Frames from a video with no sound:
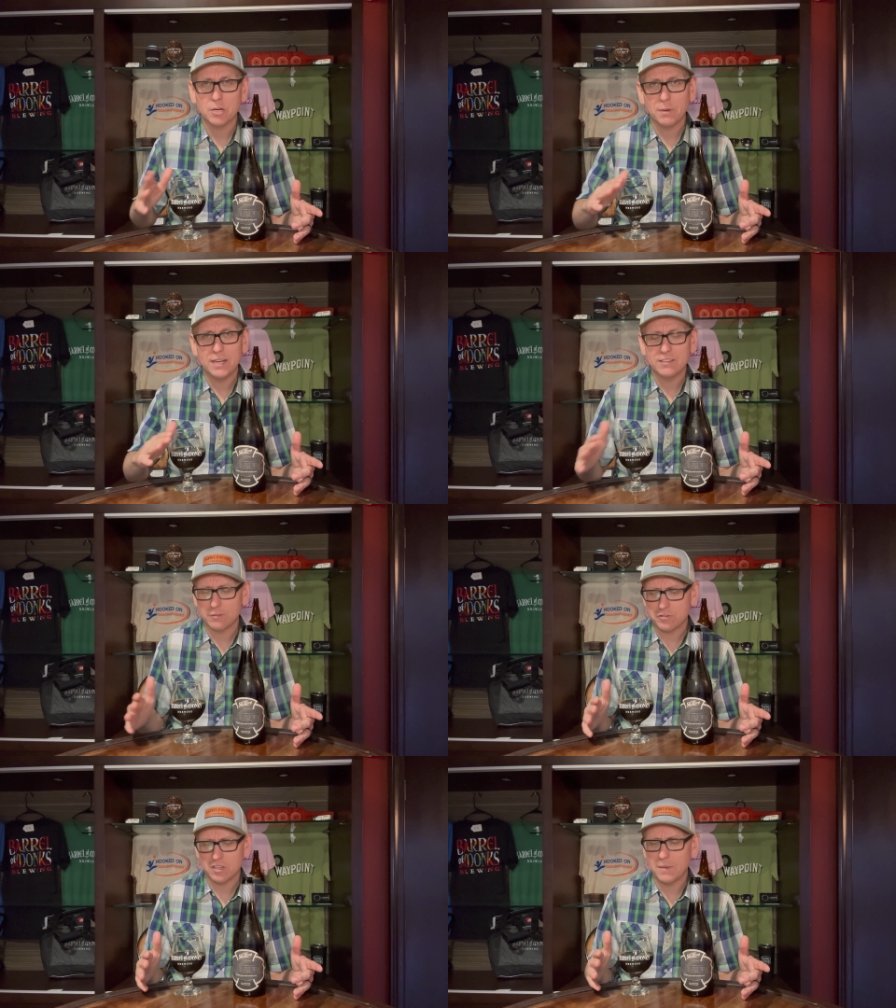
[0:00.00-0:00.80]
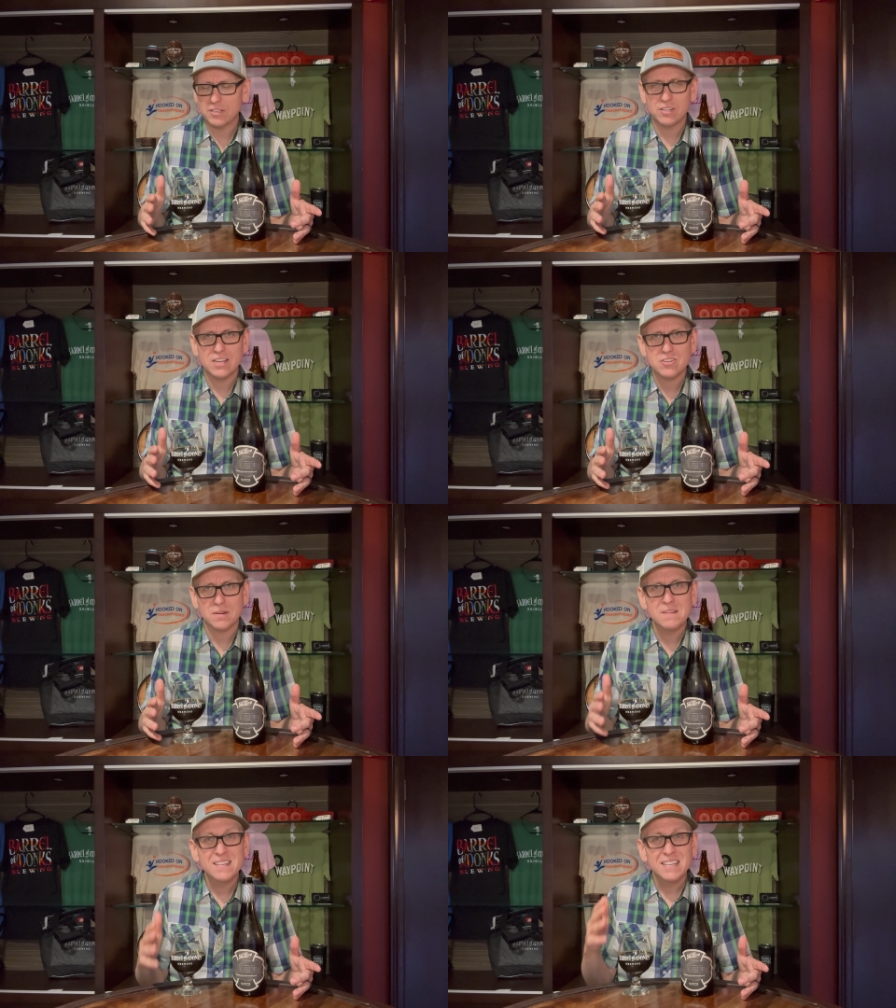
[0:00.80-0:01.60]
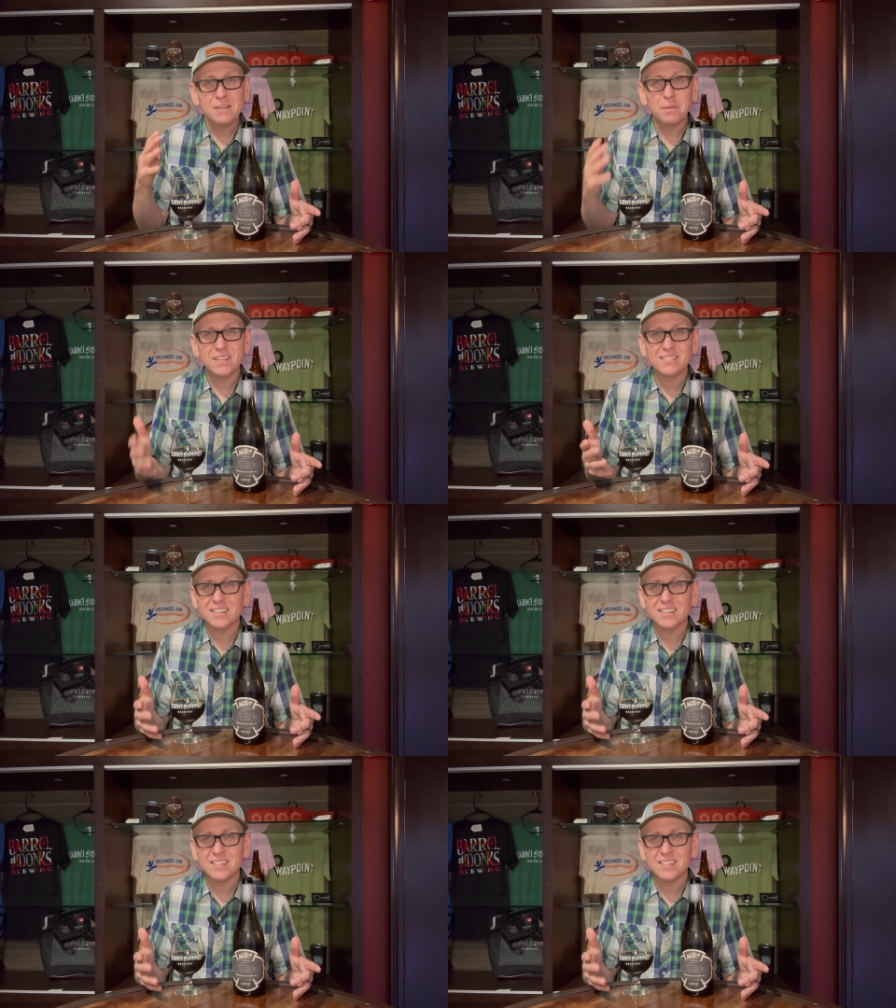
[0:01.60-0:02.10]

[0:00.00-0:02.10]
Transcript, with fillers: beer by any stretch of the imagination, but it